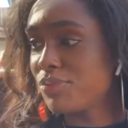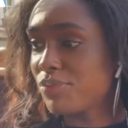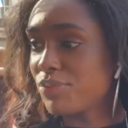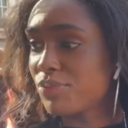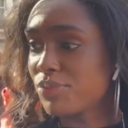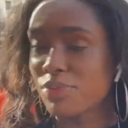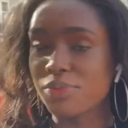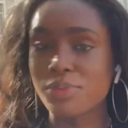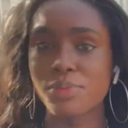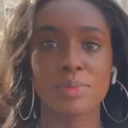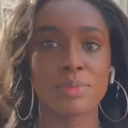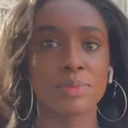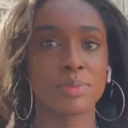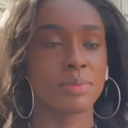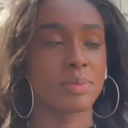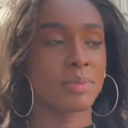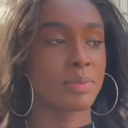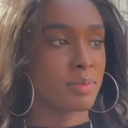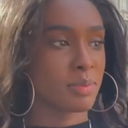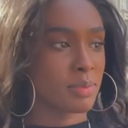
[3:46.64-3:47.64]

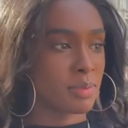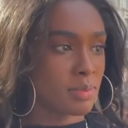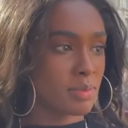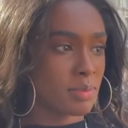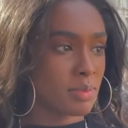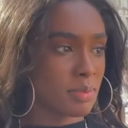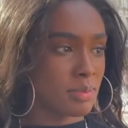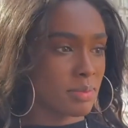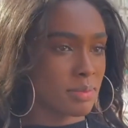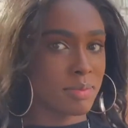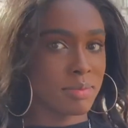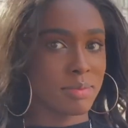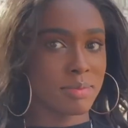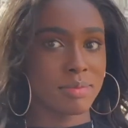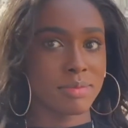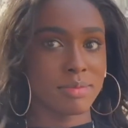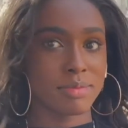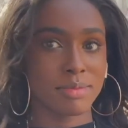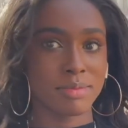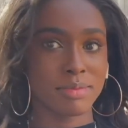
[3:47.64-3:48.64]

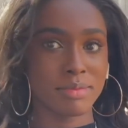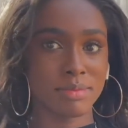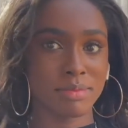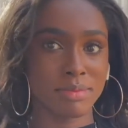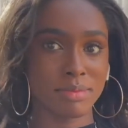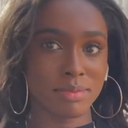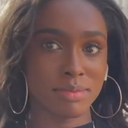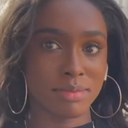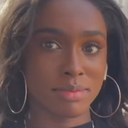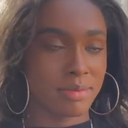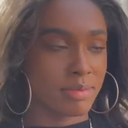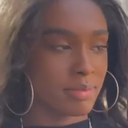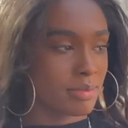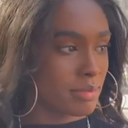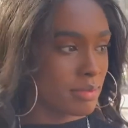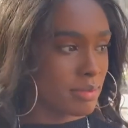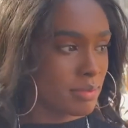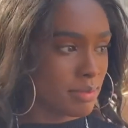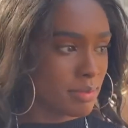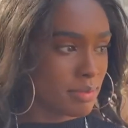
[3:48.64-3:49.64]

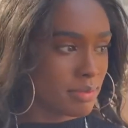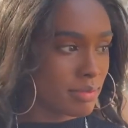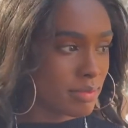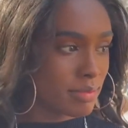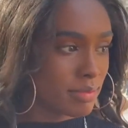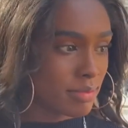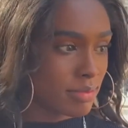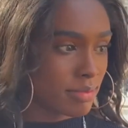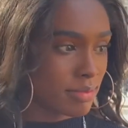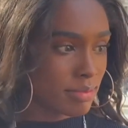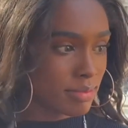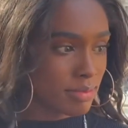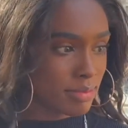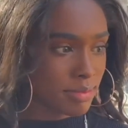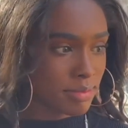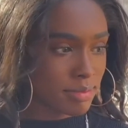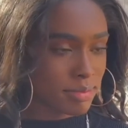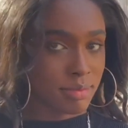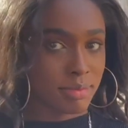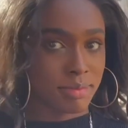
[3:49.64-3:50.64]

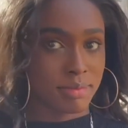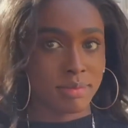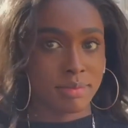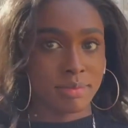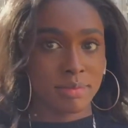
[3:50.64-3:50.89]
No words are spoken by the person on screen.